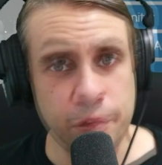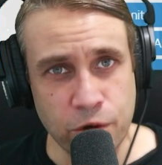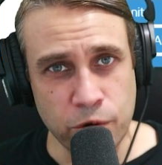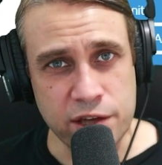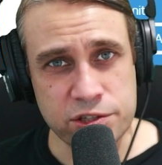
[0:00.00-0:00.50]

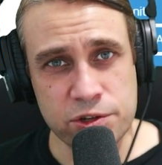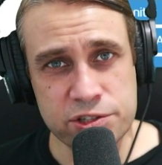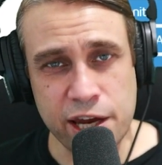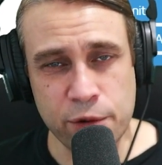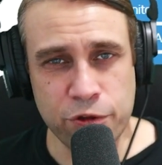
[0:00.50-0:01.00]
All right, so
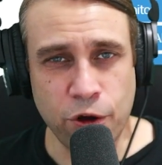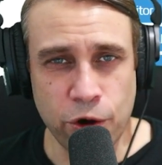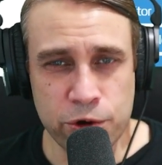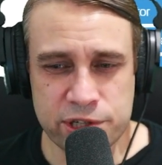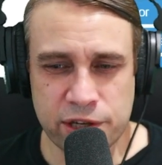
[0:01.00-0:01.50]
starting with
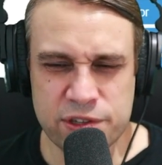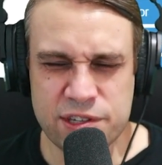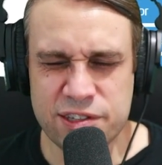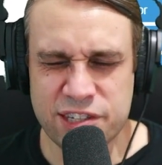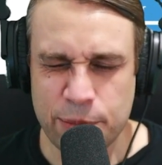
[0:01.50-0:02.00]
hosting, this
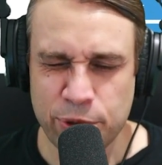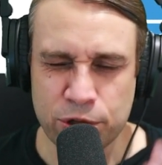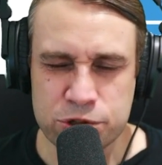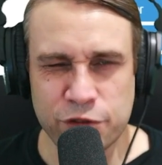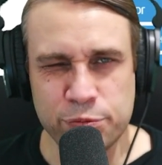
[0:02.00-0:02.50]
is the
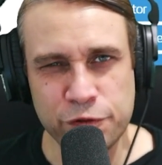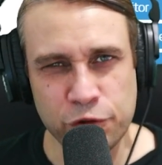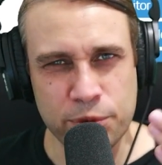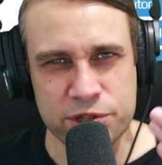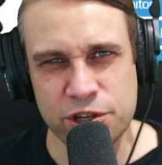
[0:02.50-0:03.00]
typical sort of
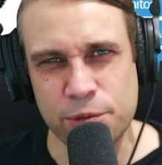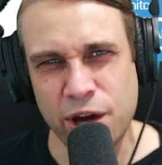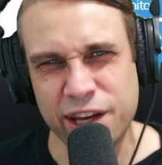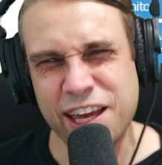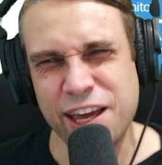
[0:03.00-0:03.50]
performance that you
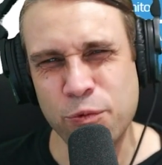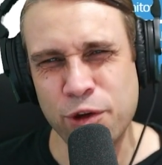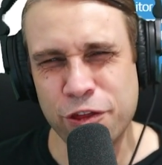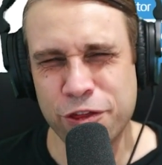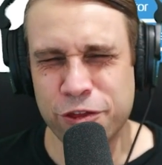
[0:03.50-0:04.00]
might get
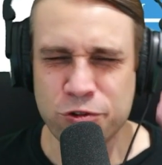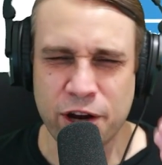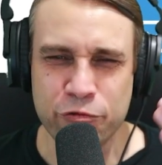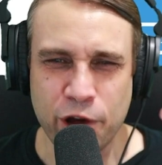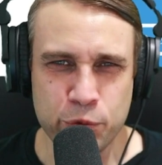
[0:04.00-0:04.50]
with trying
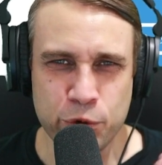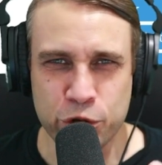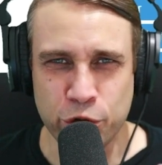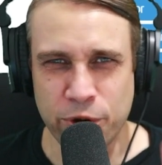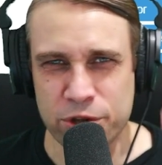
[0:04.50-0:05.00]
to run
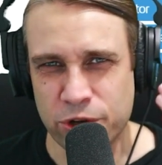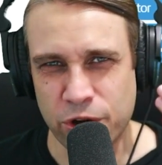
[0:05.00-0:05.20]
WooCommerce